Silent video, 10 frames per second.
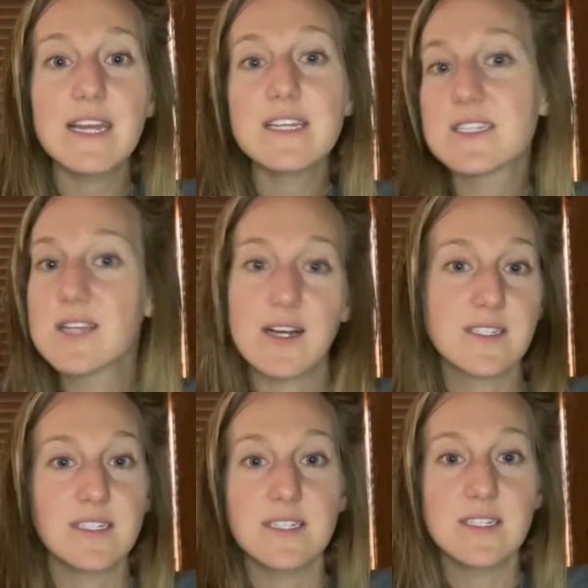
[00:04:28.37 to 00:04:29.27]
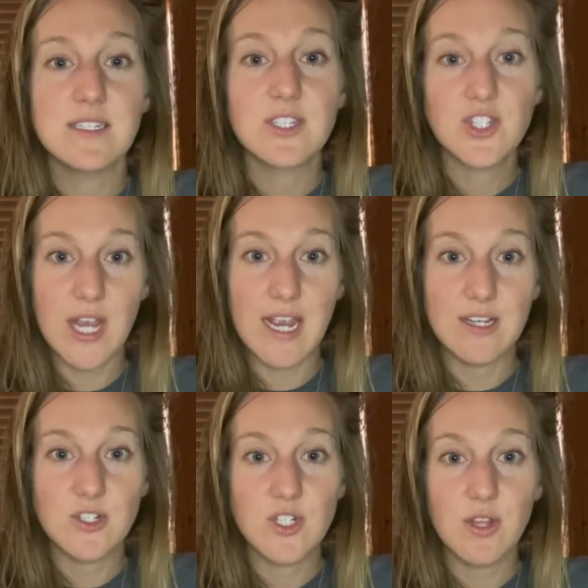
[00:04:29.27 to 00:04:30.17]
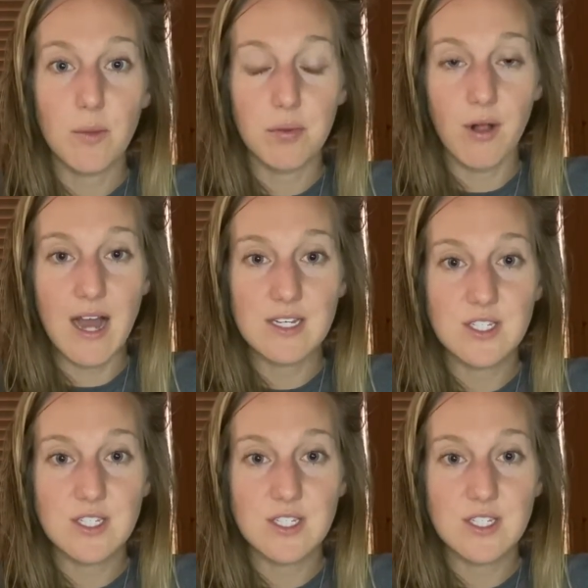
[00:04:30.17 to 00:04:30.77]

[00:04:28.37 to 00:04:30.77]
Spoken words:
it doesn't change the plot.